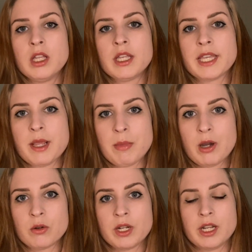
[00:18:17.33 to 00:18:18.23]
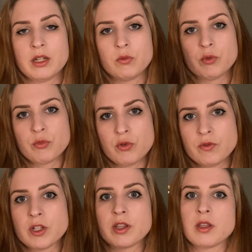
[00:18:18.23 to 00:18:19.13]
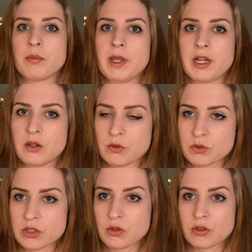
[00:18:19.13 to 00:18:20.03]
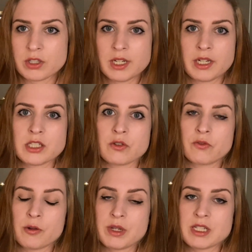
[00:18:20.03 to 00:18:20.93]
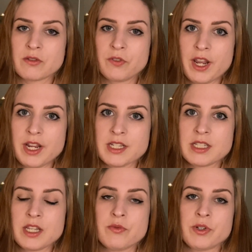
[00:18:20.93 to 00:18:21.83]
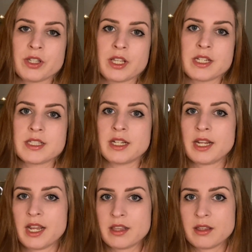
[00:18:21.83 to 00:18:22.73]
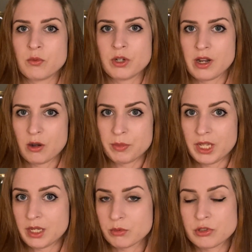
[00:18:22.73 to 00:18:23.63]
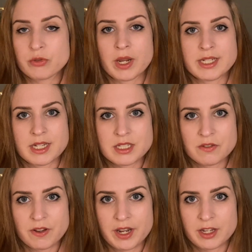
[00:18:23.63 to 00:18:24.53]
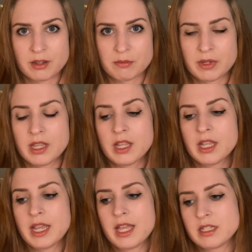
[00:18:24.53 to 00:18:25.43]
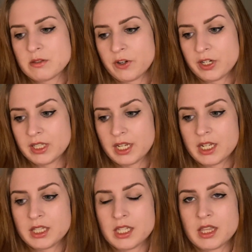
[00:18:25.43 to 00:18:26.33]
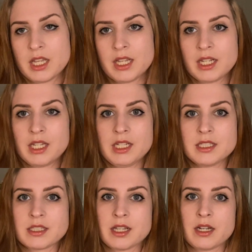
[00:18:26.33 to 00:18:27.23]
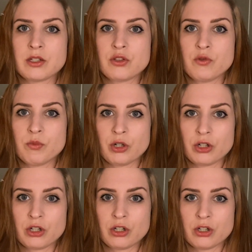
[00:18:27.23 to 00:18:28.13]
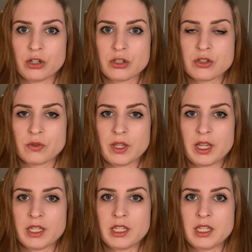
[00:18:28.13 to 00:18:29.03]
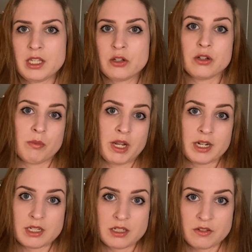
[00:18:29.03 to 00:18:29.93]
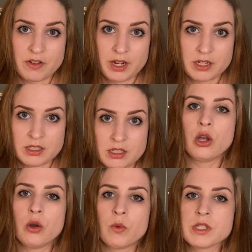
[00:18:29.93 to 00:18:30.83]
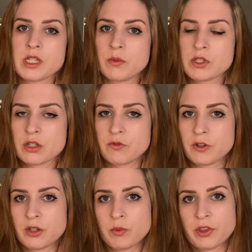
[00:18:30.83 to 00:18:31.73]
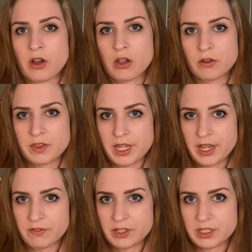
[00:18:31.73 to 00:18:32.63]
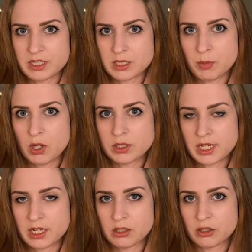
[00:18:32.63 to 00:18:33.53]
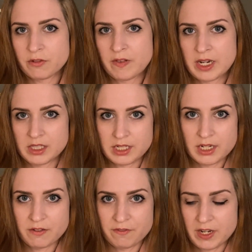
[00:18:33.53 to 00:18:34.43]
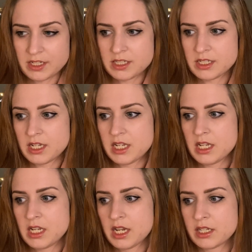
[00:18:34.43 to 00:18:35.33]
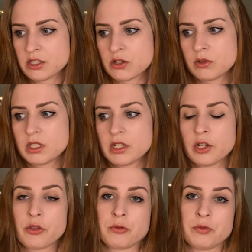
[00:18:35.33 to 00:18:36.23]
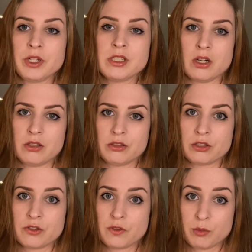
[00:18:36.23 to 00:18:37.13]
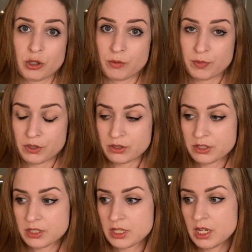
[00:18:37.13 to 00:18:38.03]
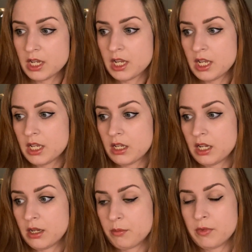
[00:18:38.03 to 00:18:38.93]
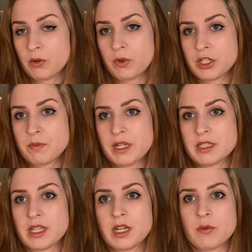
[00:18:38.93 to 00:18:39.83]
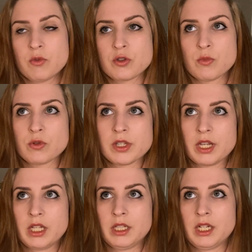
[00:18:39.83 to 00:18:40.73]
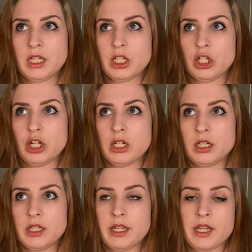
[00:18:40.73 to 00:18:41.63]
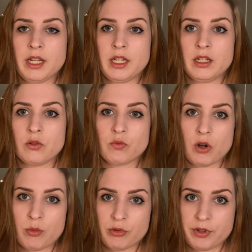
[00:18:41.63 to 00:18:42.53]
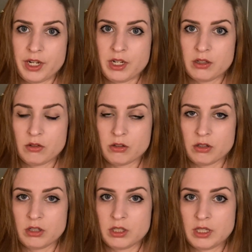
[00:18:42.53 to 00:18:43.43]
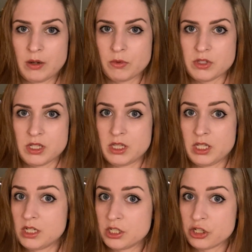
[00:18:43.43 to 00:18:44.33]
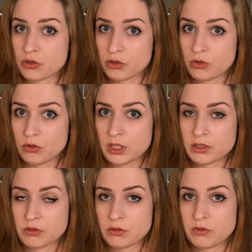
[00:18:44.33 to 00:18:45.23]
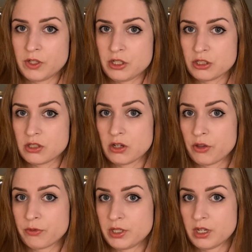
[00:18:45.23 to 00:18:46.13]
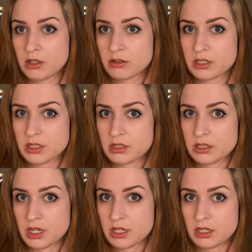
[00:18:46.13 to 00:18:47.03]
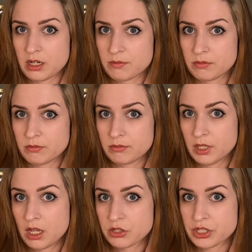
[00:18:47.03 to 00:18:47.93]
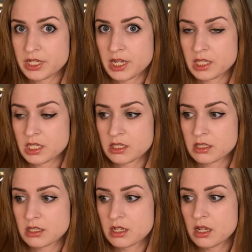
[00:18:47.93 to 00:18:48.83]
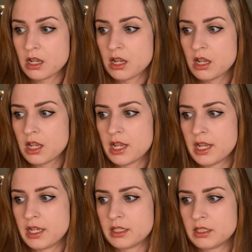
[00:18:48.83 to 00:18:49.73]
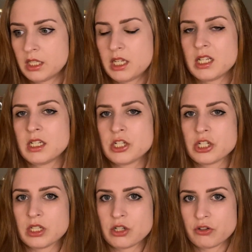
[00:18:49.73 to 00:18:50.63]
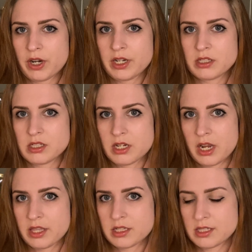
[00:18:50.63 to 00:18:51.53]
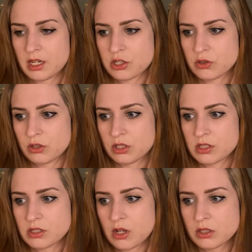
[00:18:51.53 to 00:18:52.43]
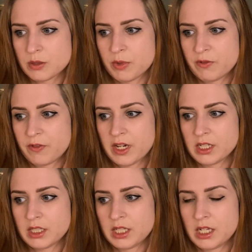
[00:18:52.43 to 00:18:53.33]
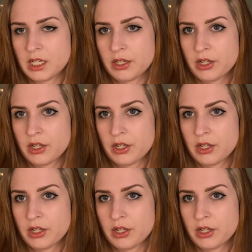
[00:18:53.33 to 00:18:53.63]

came out and removed the pantyhose or the tights from his face, he realized that Kathy would now be able to identify him, and it's very likely that he decided to murder her so that he couldn't be identified. Once he was confronted with all of the evidence, Paul Taylor finally confessed. He had stolen $3 from her purse, which means that it was most likely not a robbery, or that wasn't the initial goal. I don't know if he just saw $3 and decided, I'll just take this. And he initially tried to deny the sexual assault, but finally